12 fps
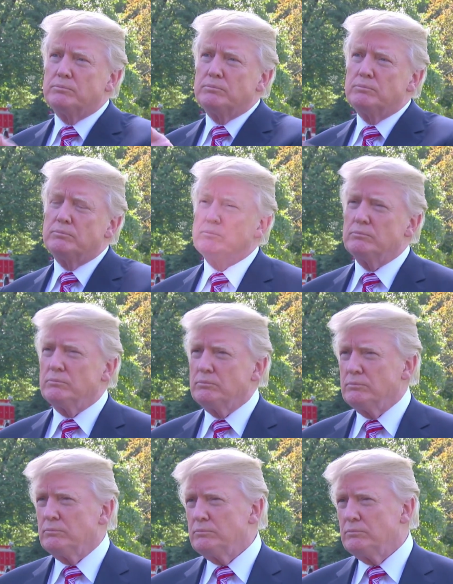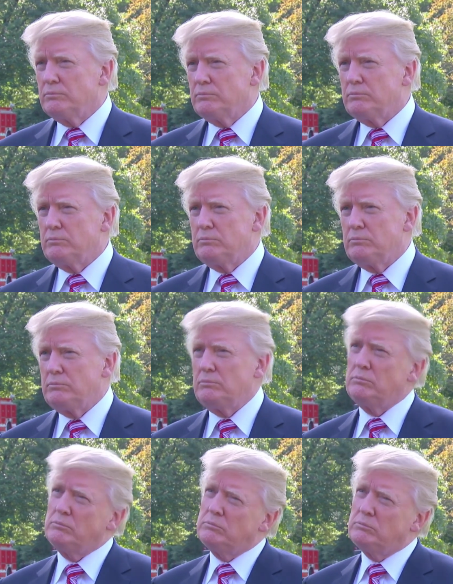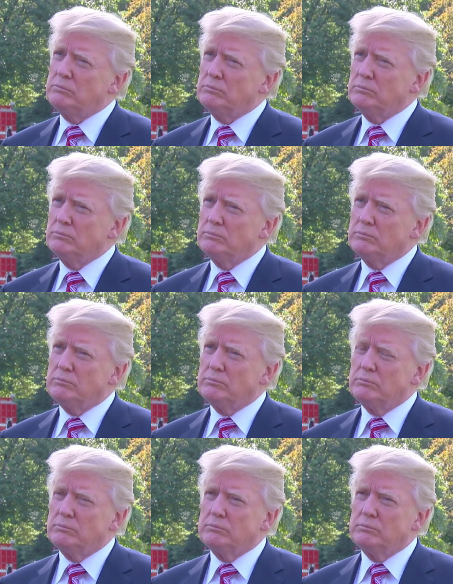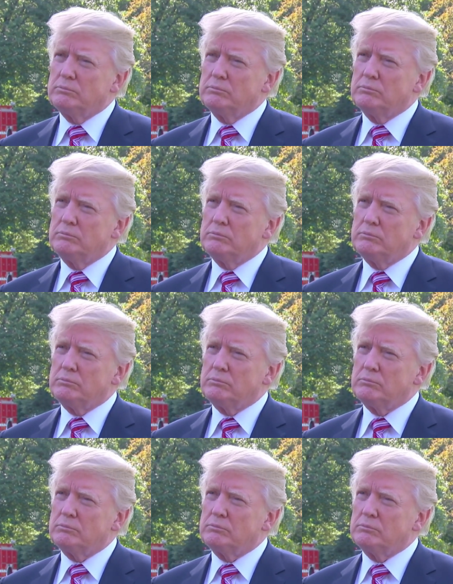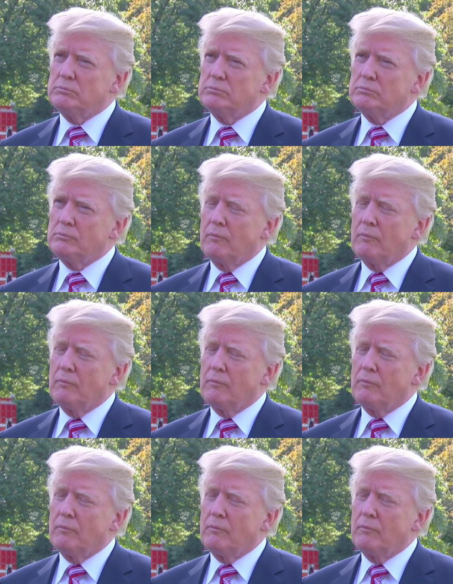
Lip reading: No one is speaking in this clip.